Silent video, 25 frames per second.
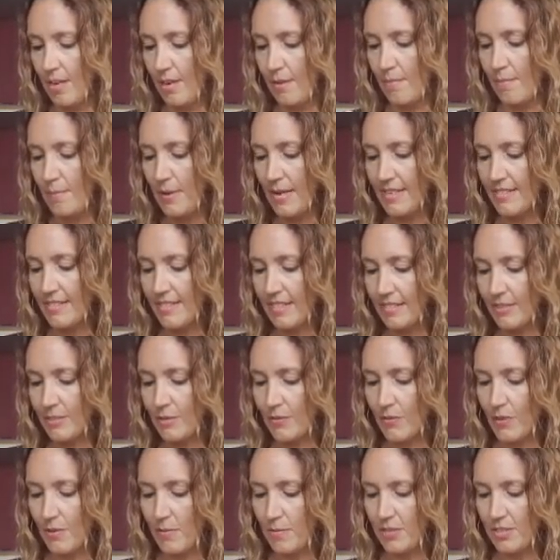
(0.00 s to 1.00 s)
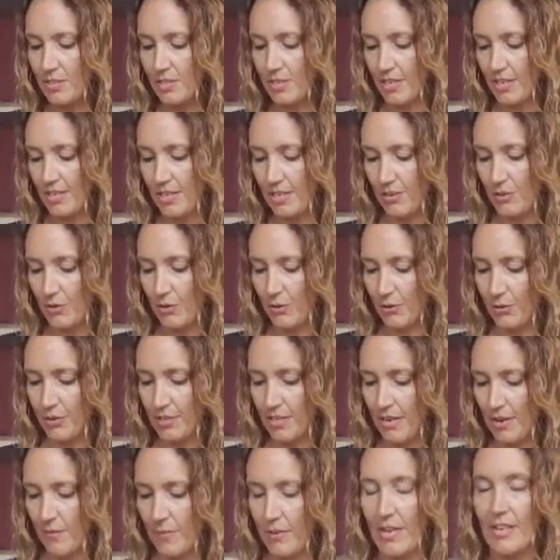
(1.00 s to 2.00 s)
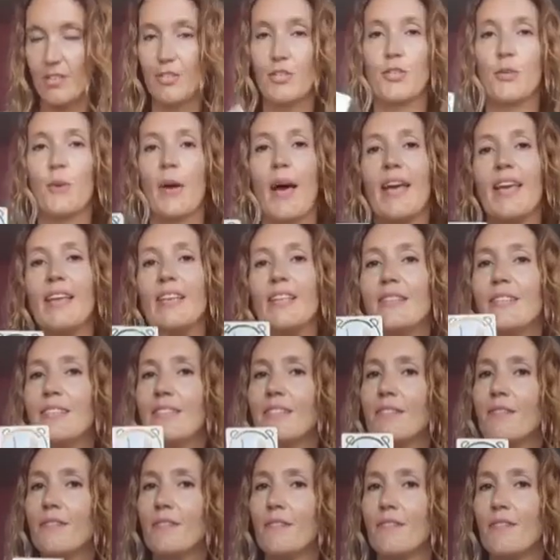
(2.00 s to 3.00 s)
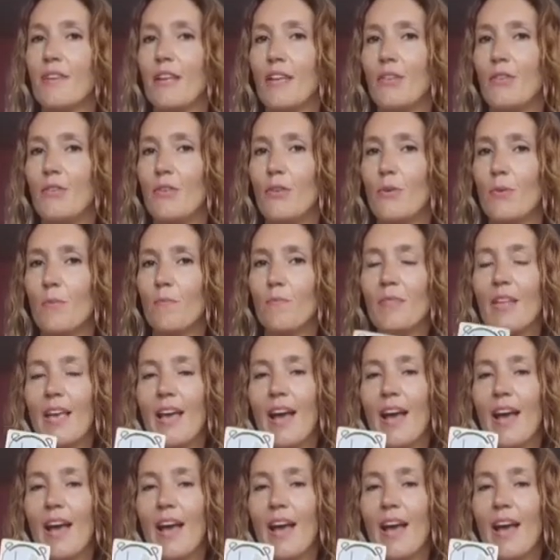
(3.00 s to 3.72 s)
A big transformation in your career. Trying something new.